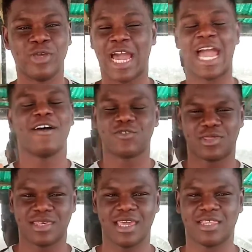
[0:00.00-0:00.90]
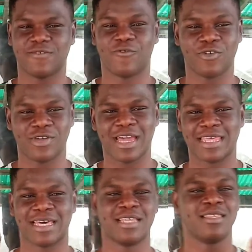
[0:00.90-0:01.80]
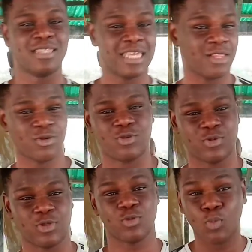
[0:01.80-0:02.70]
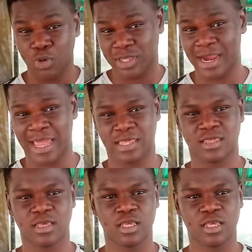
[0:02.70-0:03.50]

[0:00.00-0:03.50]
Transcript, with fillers: I have to say it for you guys, and that's what most guys